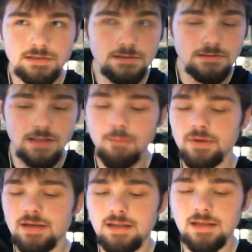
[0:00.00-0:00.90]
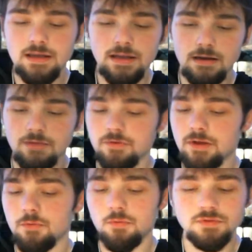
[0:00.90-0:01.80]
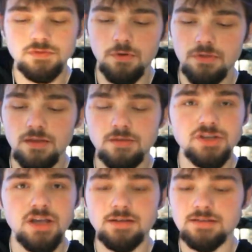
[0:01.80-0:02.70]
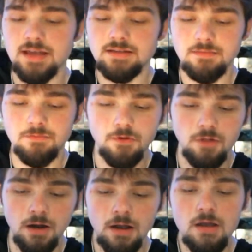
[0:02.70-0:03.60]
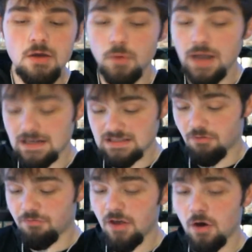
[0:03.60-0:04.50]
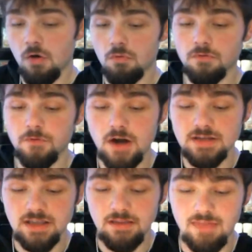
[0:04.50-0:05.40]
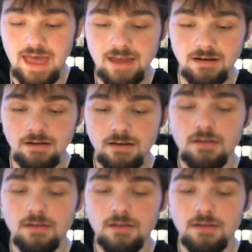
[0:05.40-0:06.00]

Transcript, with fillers: Lopunny and I forget who's with it, GX Tag Team Full Art. We got a Safil Reverse and then,